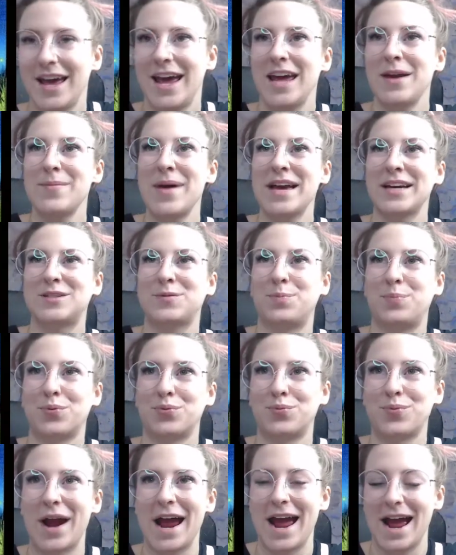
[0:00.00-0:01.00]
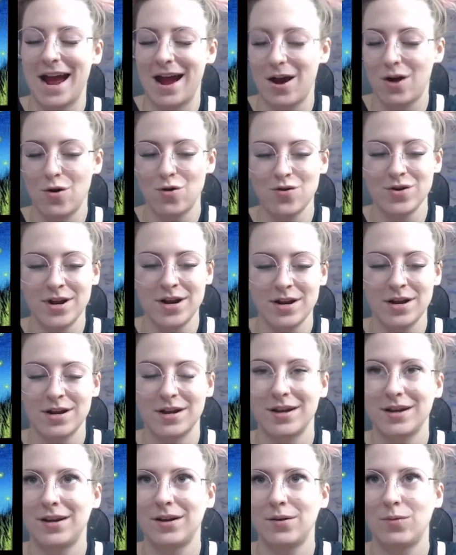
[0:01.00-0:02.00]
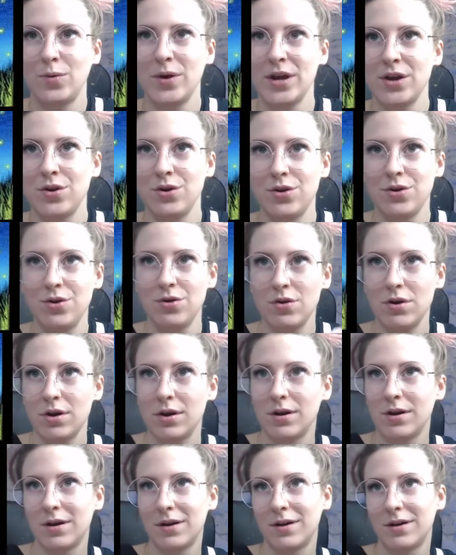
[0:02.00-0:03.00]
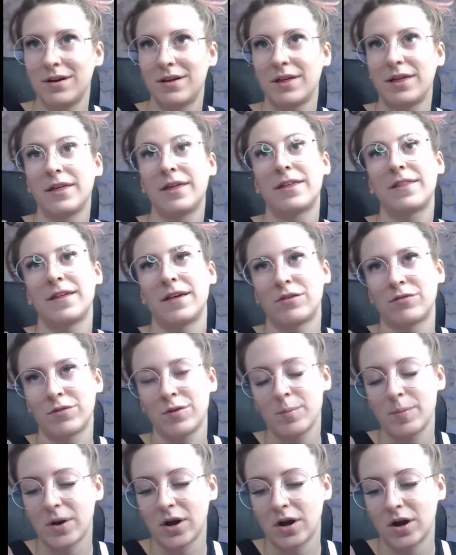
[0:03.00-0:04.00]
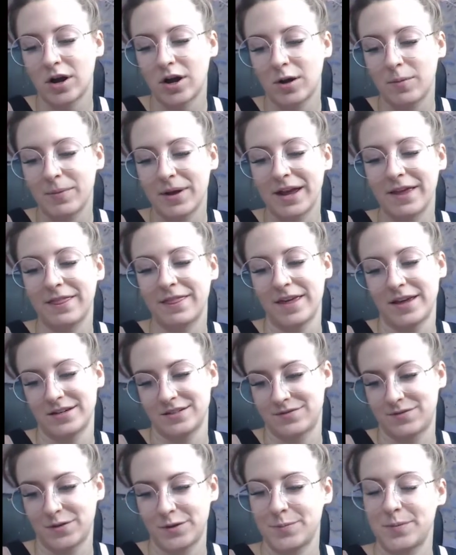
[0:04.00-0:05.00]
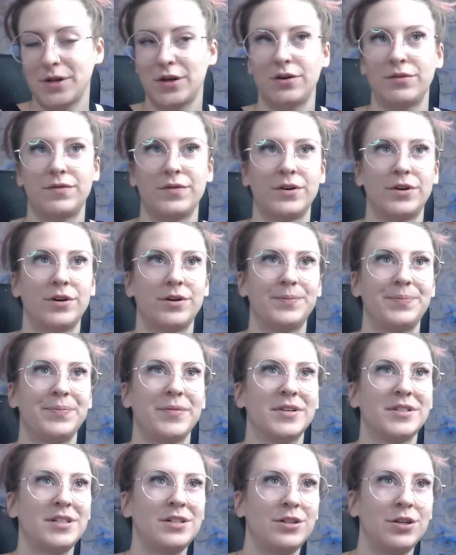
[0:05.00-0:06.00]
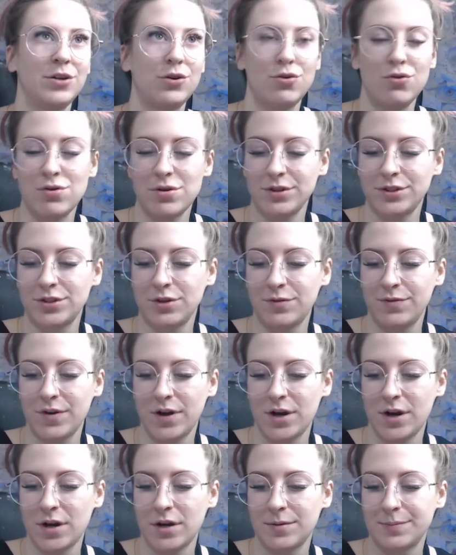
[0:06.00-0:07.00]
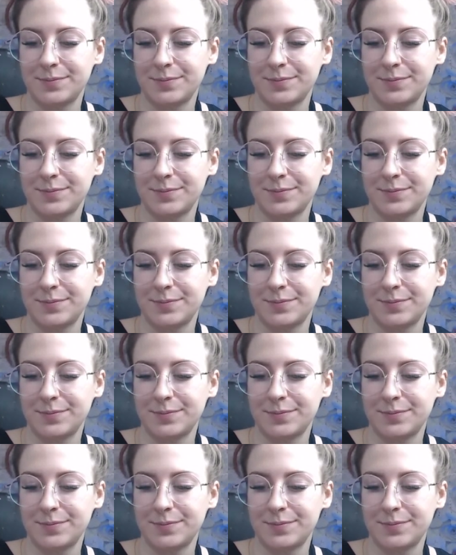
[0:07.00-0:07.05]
Hey, Max Brown. Woo! Thanks for the bomb and thanks for the beautiful. Does that look cool so far?